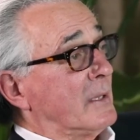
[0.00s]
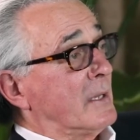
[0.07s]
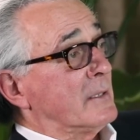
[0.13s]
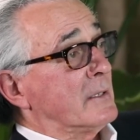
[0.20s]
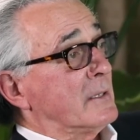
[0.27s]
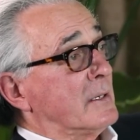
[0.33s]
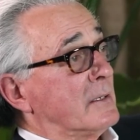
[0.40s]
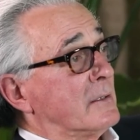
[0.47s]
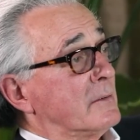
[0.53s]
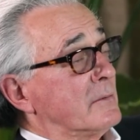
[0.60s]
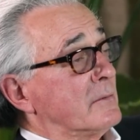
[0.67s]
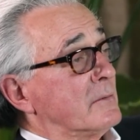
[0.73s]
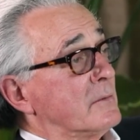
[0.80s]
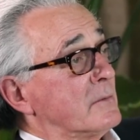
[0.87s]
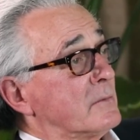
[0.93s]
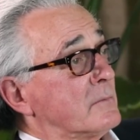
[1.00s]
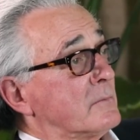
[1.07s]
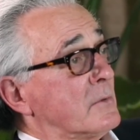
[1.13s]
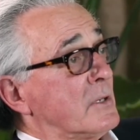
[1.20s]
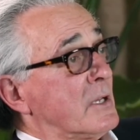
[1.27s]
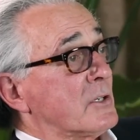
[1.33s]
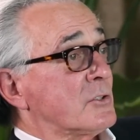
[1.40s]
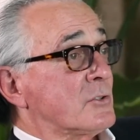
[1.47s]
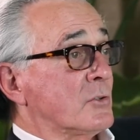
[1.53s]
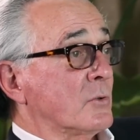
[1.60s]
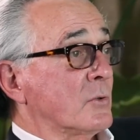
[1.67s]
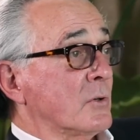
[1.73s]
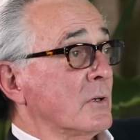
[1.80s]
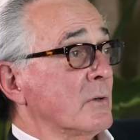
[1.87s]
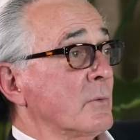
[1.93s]
And then the next
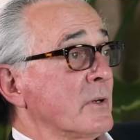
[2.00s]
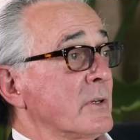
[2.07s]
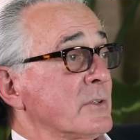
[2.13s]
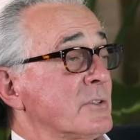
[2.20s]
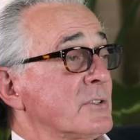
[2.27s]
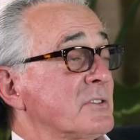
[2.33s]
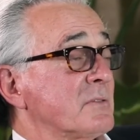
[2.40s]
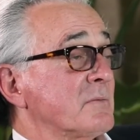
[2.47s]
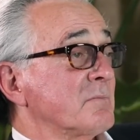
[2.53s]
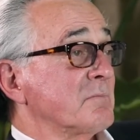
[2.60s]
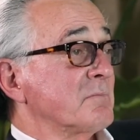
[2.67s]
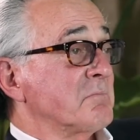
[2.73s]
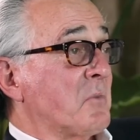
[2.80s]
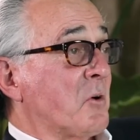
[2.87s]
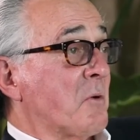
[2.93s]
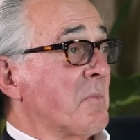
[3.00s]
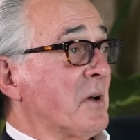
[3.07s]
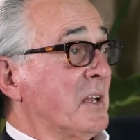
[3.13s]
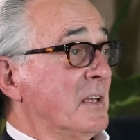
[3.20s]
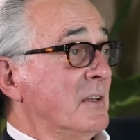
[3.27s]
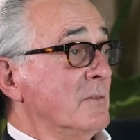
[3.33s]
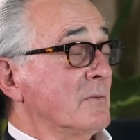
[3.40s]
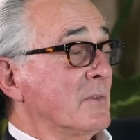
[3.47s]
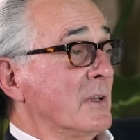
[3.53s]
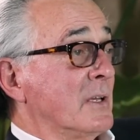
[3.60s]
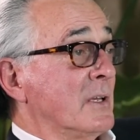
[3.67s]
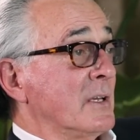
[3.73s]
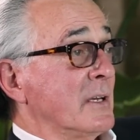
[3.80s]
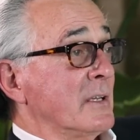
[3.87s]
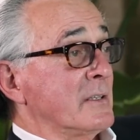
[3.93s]
tour was more money.
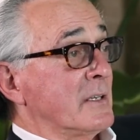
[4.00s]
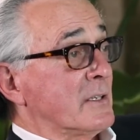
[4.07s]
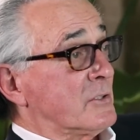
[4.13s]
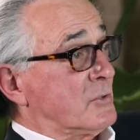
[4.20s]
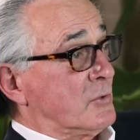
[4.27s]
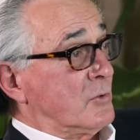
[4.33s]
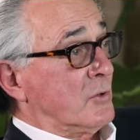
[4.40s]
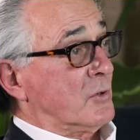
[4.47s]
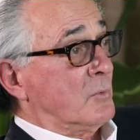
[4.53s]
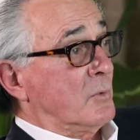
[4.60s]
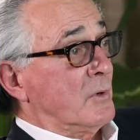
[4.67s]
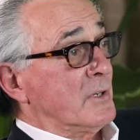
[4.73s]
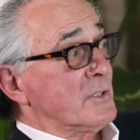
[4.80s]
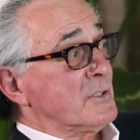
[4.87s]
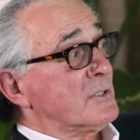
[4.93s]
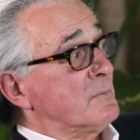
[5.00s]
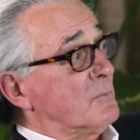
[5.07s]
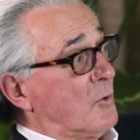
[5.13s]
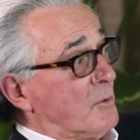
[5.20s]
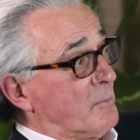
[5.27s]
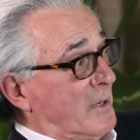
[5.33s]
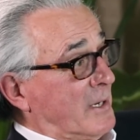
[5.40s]
And the next tour was more